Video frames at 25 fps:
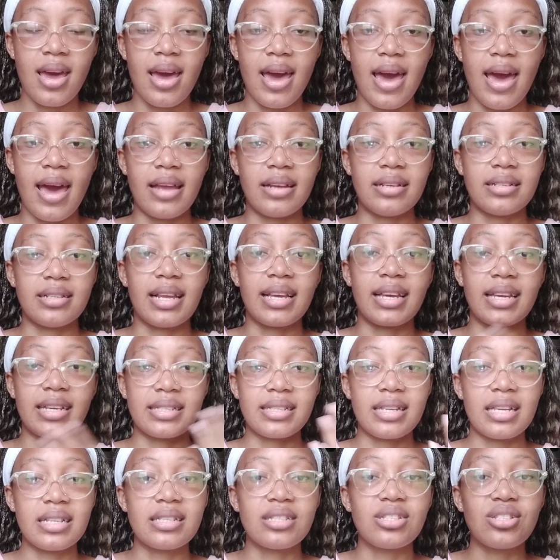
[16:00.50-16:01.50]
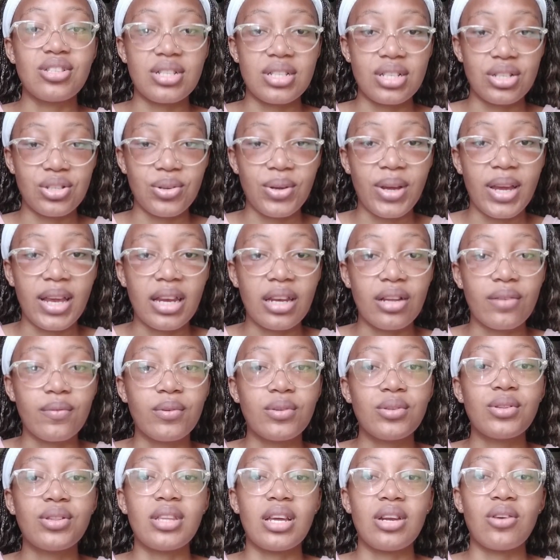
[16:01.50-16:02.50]
And like I say, since you did your
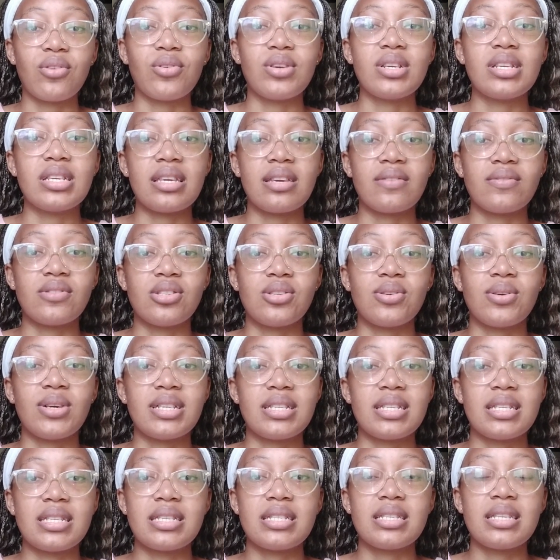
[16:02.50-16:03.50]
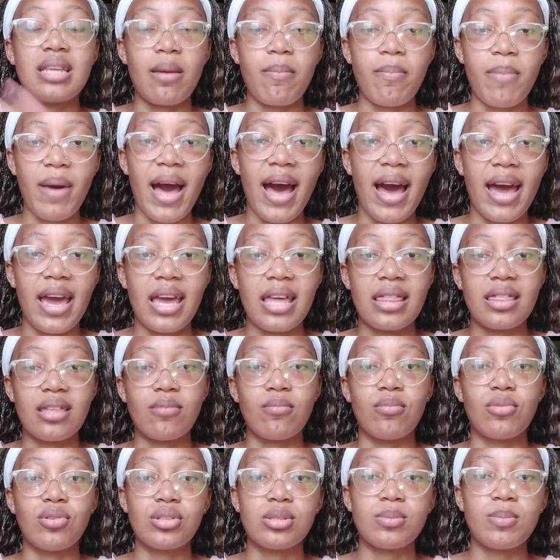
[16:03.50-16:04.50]
A-level, that already gives you a step higher
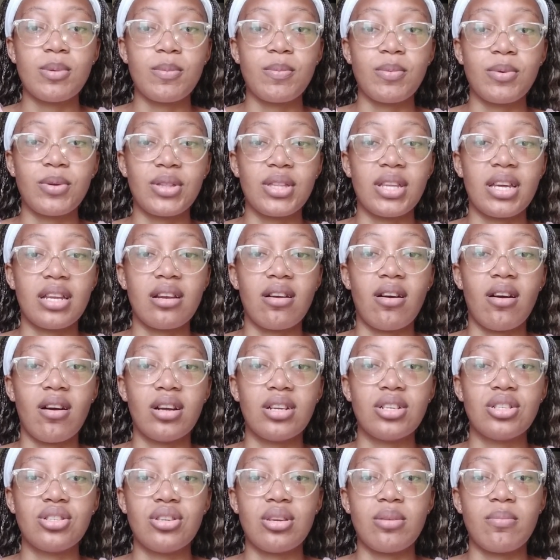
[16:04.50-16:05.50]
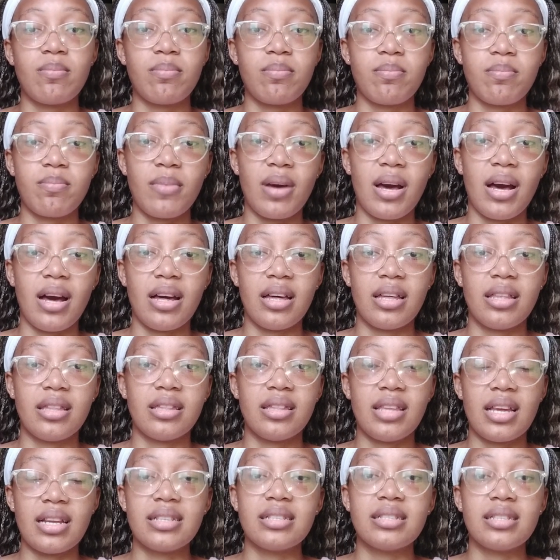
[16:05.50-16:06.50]
than most people that are doing
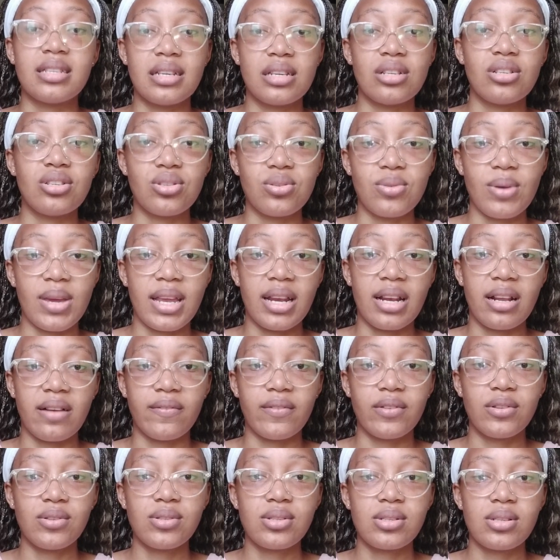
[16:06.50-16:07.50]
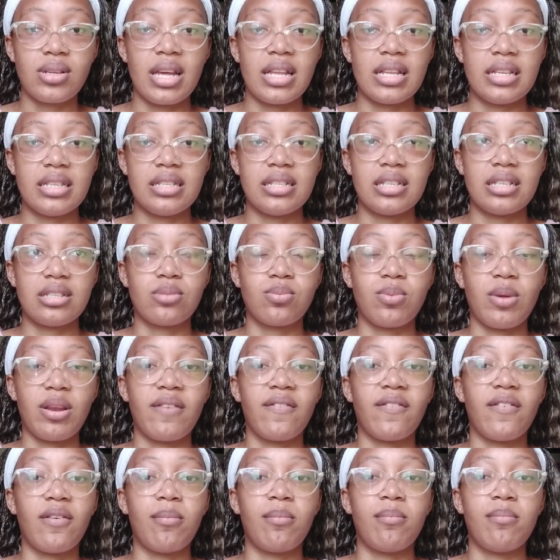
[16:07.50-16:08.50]
that didn't do A-levels and just went
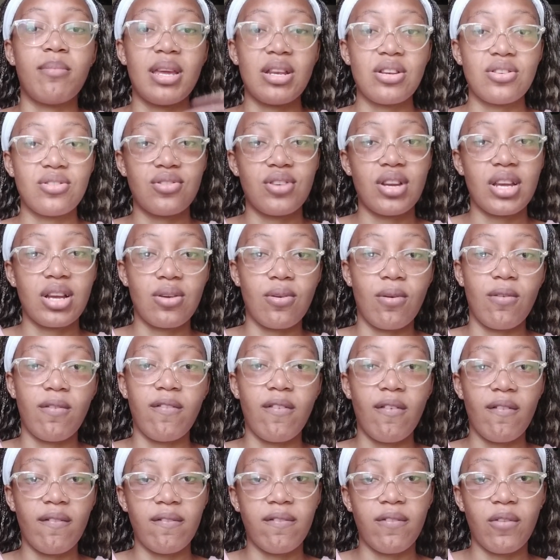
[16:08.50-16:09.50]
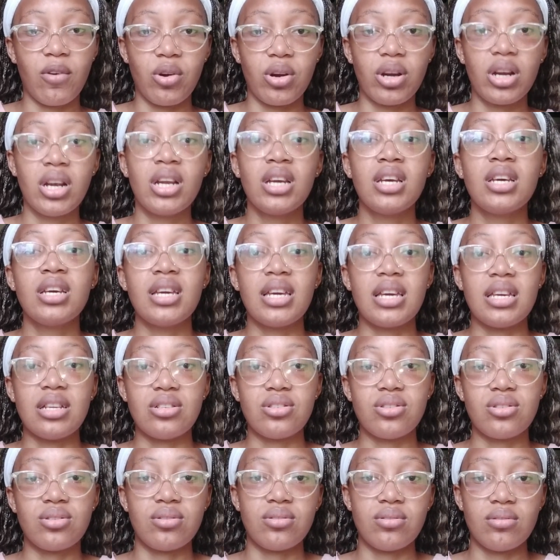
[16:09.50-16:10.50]
from matric or form 4
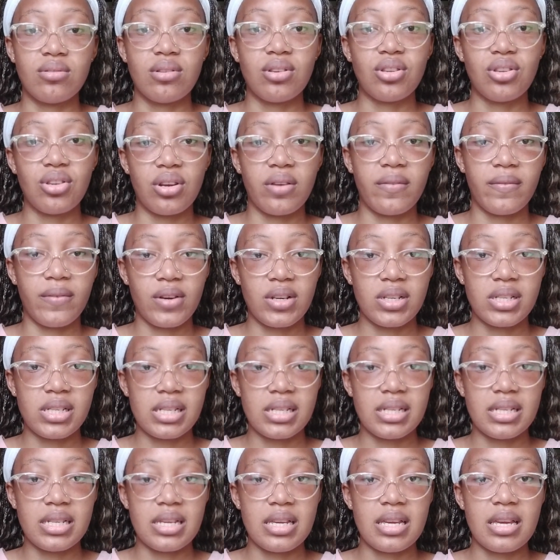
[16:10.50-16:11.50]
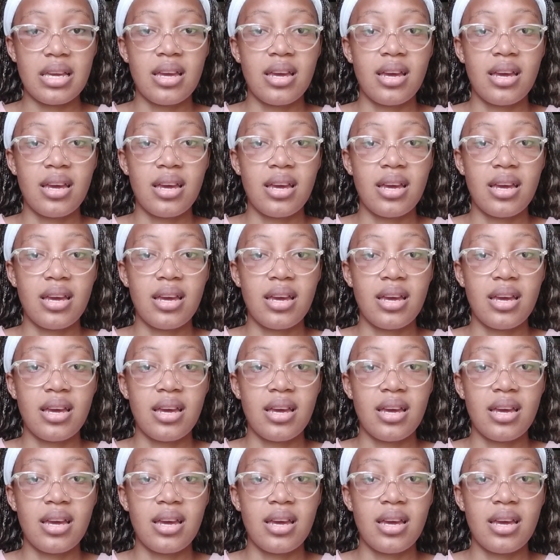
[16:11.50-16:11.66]
into university.